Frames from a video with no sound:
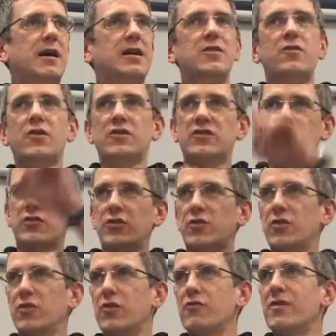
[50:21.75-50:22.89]
and you've got a
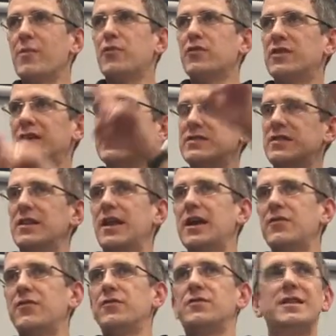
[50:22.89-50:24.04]
circle that represents the
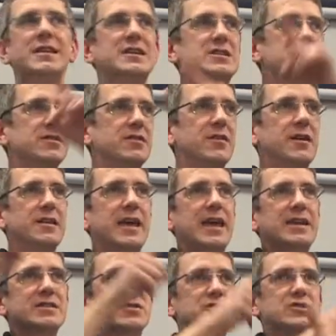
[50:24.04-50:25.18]
life of the listener, and they
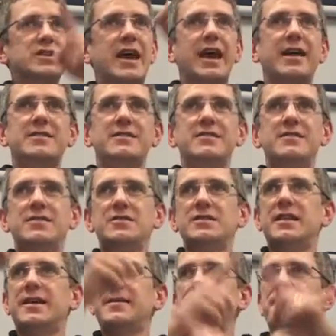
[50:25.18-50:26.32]
intersect. You see
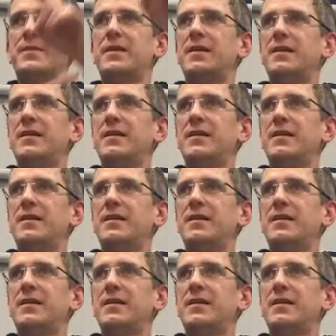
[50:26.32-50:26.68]
that? Yeah.